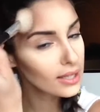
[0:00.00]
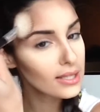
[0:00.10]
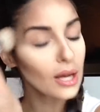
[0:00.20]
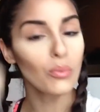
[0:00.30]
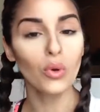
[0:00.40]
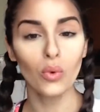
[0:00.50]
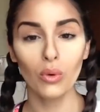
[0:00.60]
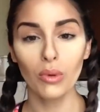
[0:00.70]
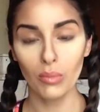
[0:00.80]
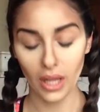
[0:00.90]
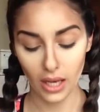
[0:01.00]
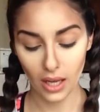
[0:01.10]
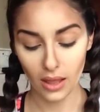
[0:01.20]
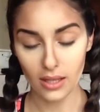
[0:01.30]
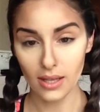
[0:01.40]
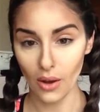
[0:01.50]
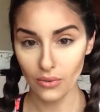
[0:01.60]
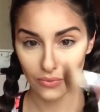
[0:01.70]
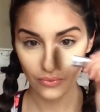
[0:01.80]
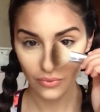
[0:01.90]
The next step, we will be blending
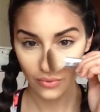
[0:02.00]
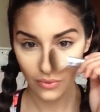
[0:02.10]
this out.